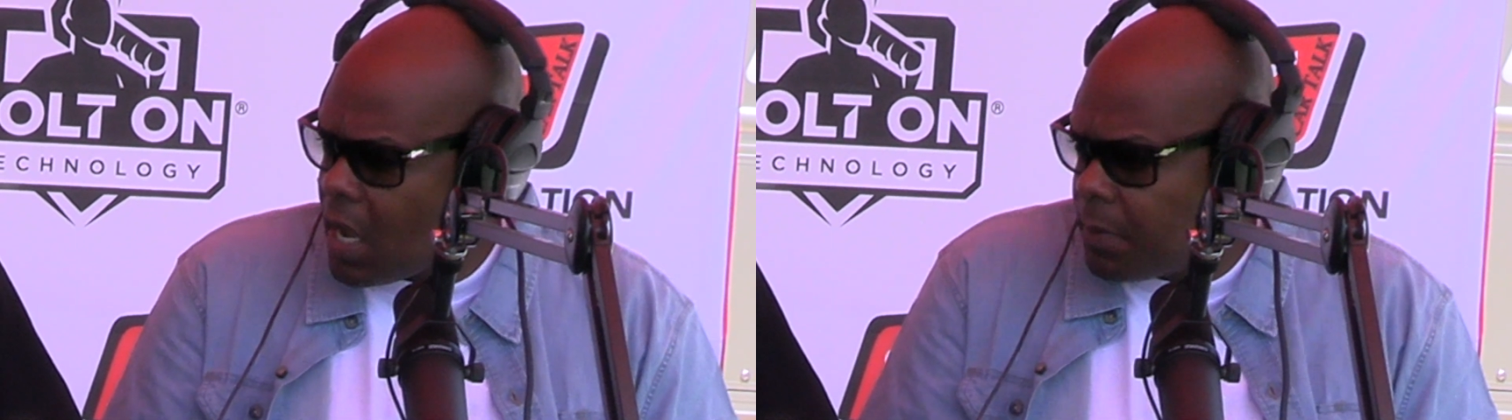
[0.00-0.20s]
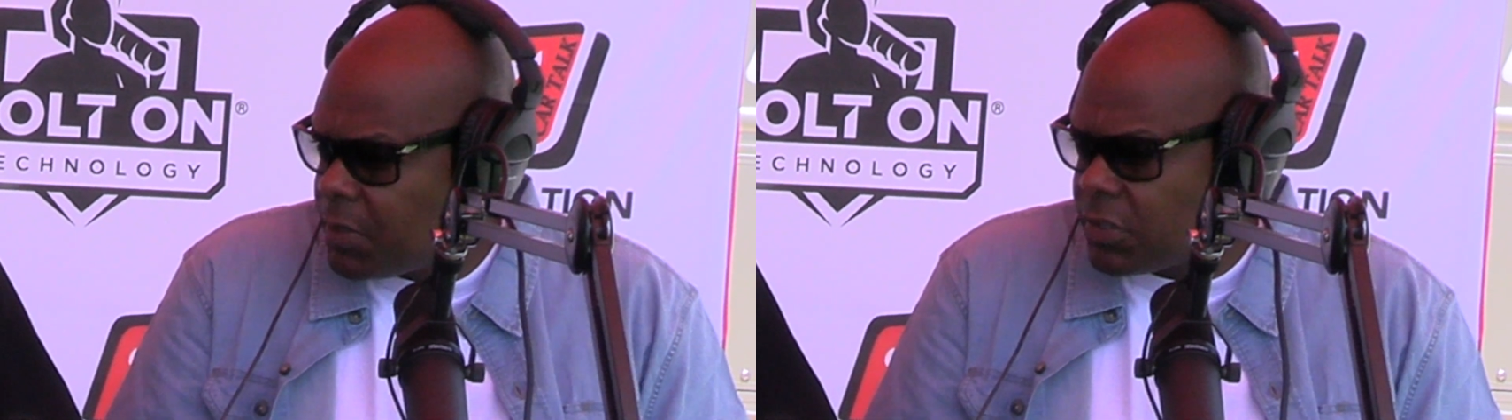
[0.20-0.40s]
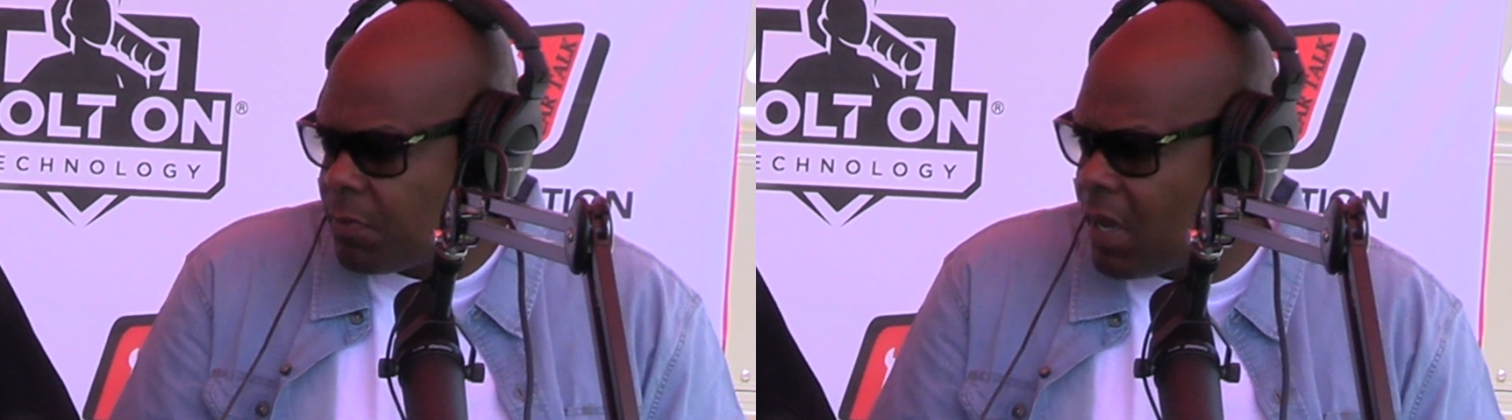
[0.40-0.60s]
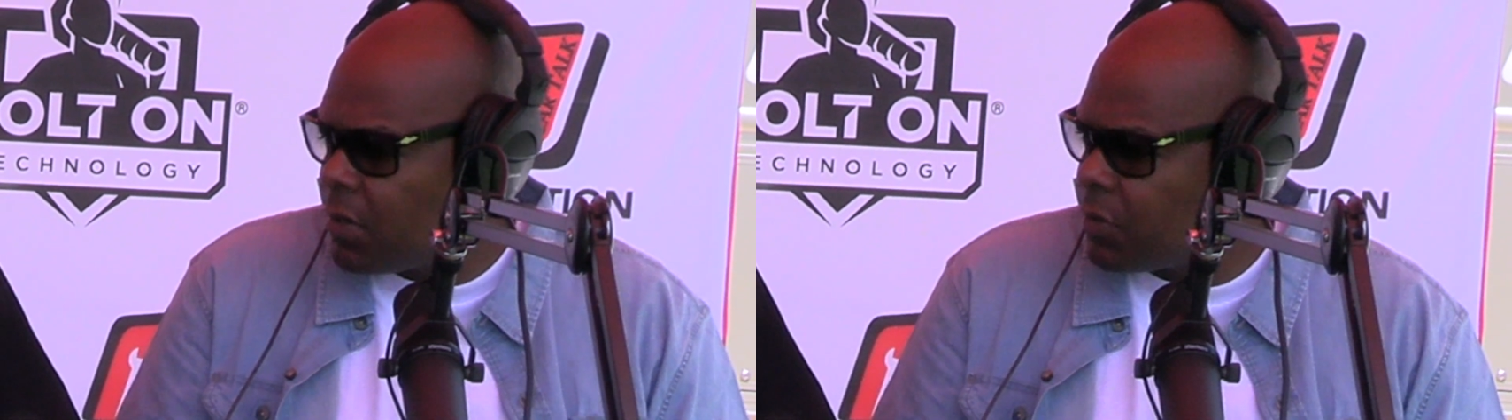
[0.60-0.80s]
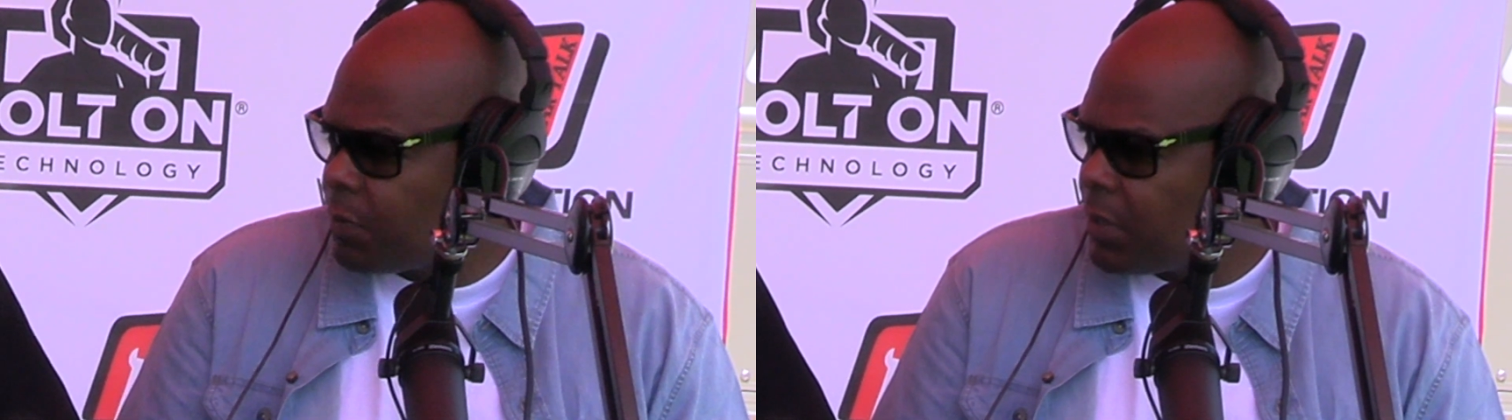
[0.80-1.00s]
Yeah. Time
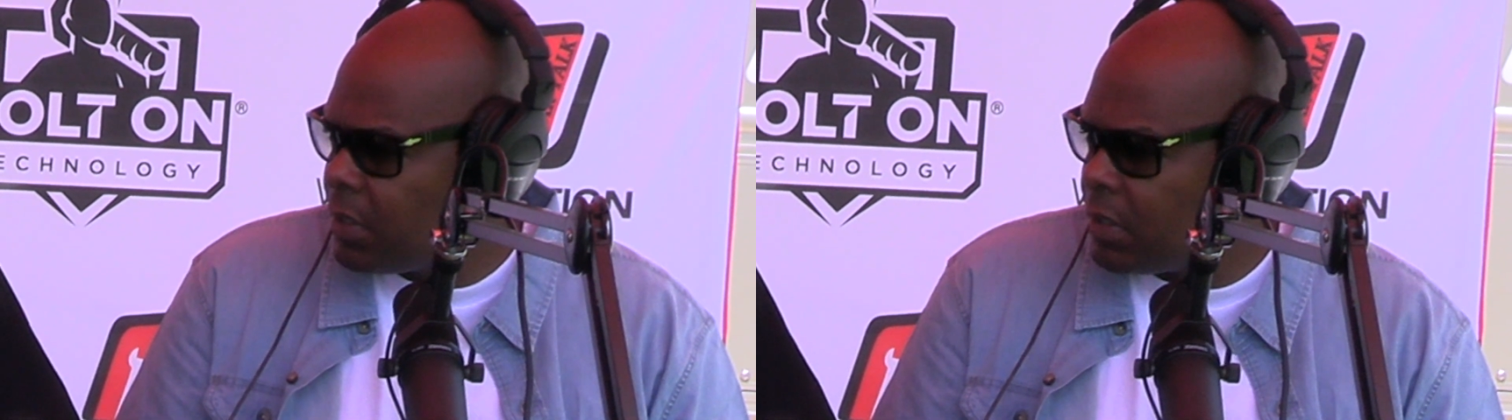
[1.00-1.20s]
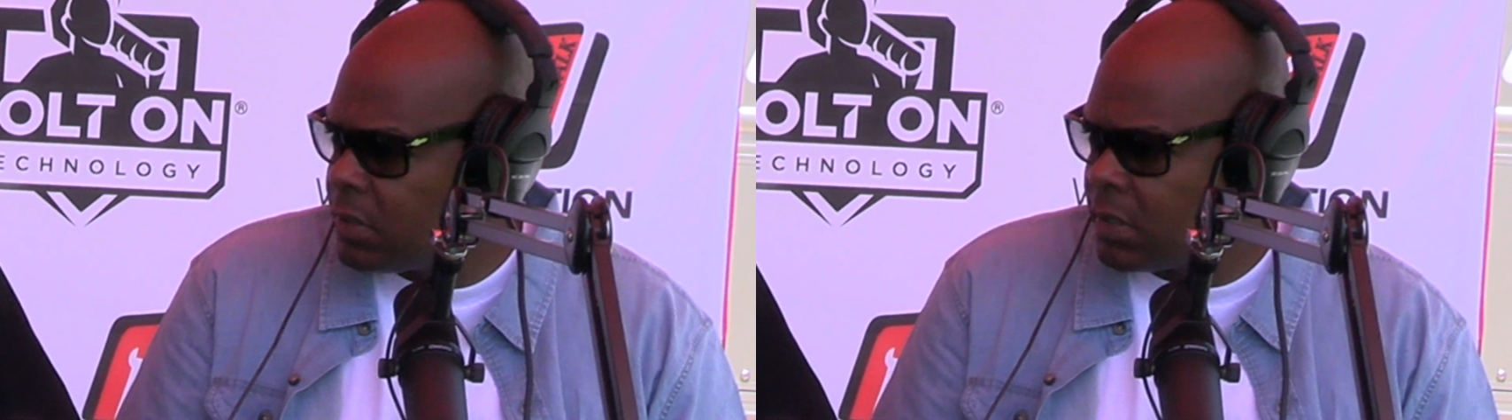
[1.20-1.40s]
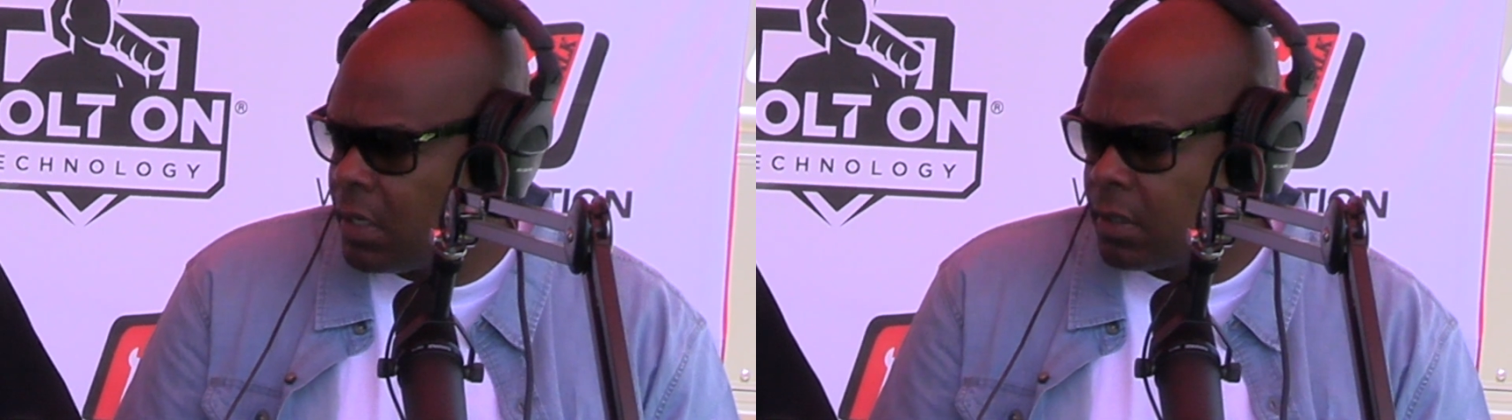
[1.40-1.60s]
doesn't matter to me.